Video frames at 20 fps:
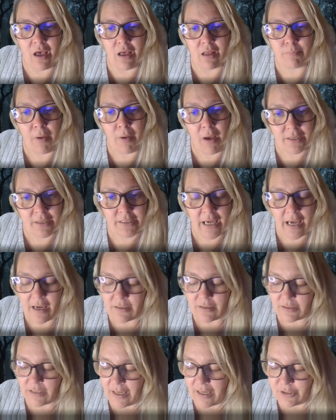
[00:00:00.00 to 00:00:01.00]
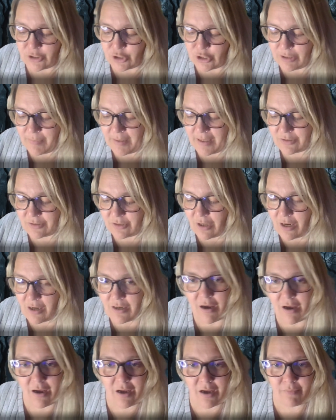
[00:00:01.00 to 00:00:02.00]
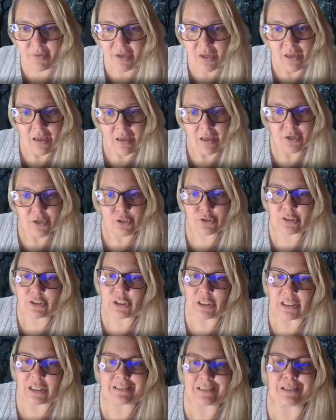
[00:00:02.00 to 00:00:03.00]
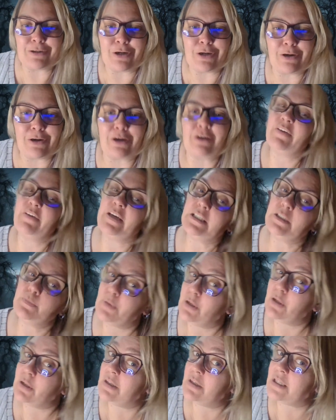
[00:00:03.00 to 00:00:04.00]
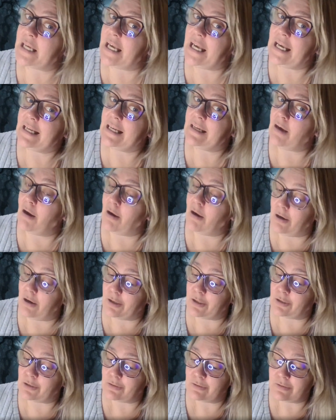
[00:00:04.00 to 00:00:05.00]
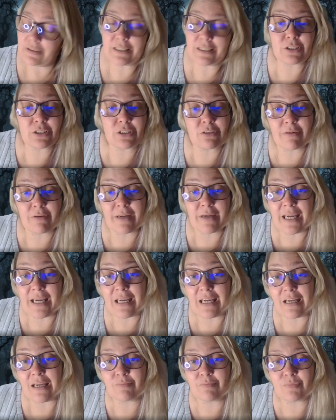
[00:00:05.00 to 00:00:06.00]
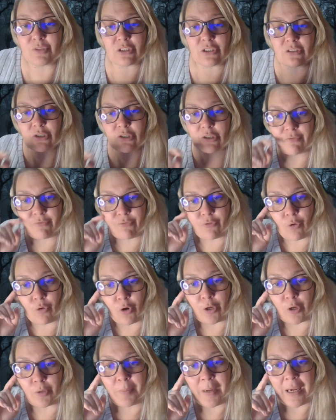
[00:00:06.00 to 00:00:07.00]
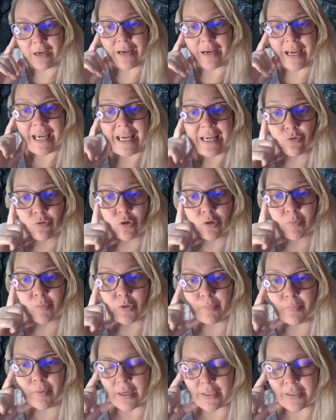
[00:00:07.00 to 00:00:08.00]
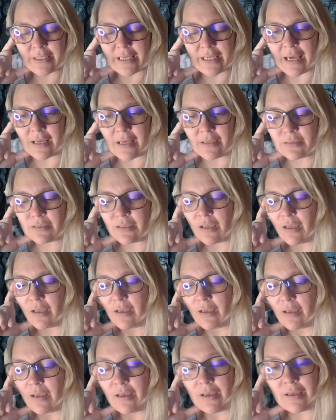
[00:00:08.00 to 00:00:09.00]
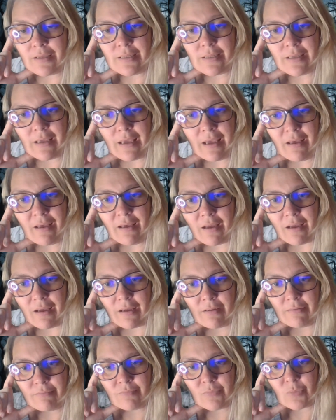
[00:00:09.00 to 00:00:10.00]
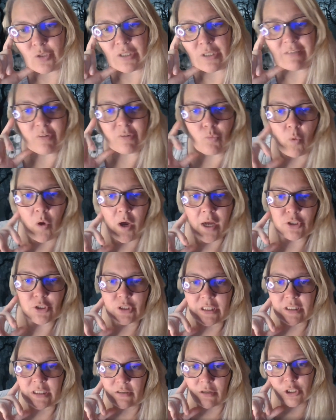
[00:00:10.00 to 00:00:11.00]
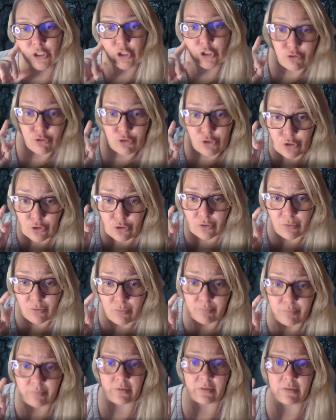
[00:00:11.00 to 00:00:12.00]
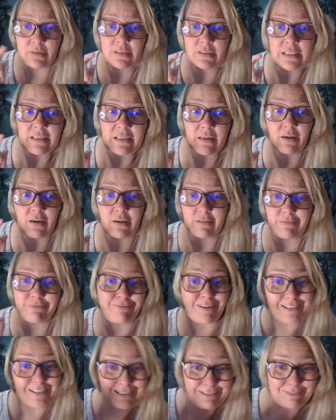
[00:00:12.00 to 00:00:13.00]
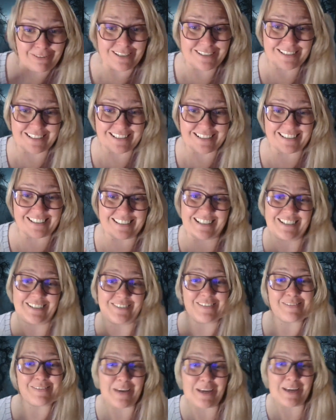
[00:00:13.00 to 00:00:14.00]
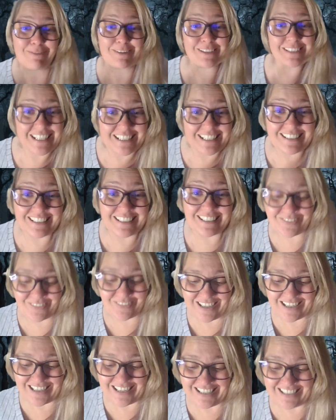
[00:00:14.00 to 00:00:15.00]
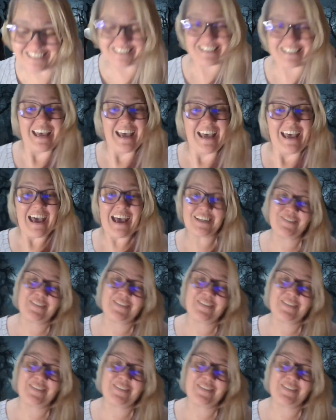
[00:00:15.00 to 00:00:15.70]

podcast at gmail.com. You can check us out on our Facebook and our Instagram. Just look for Paranormal Podcast. And yeah, you can even watch this on YouTube. You can see our funny faces as we make ridiculous ones as we